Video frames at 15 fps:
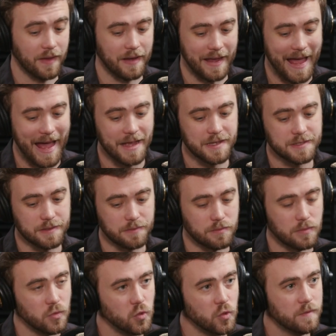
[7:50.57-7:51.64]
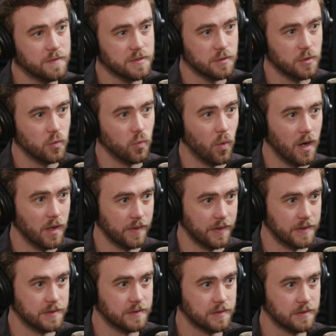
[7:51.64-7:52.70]
Like as it moves through
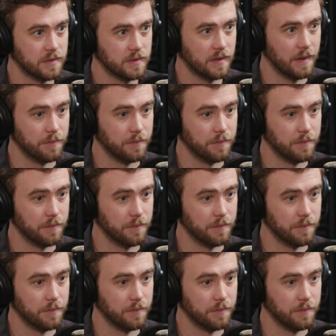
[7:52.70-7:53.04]
wallets,